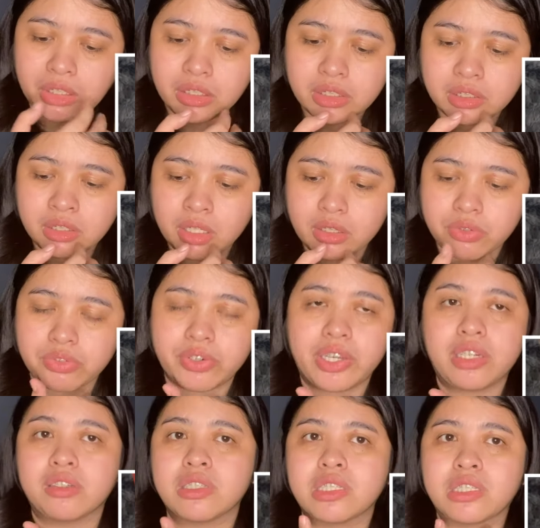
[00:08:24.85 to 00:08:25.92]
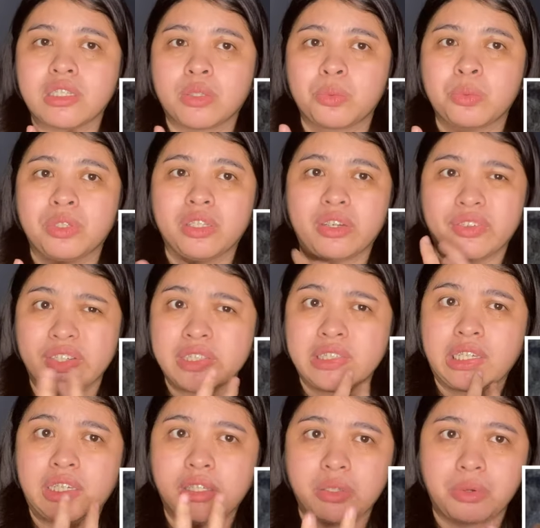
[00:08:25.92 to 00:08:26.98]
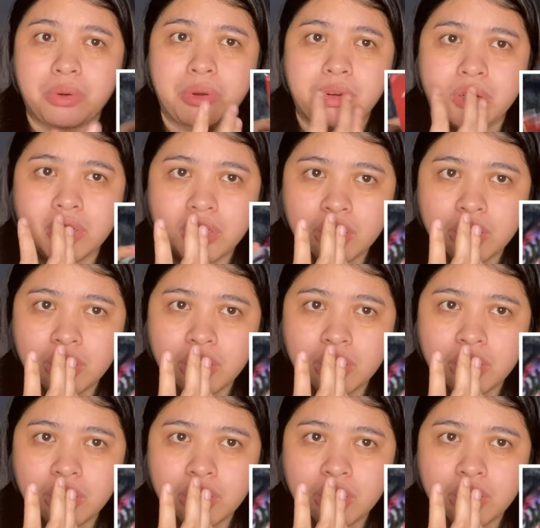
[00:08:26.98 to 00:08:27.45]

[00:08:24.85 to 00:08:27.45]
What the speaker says: It's not the fragrance that will irritate your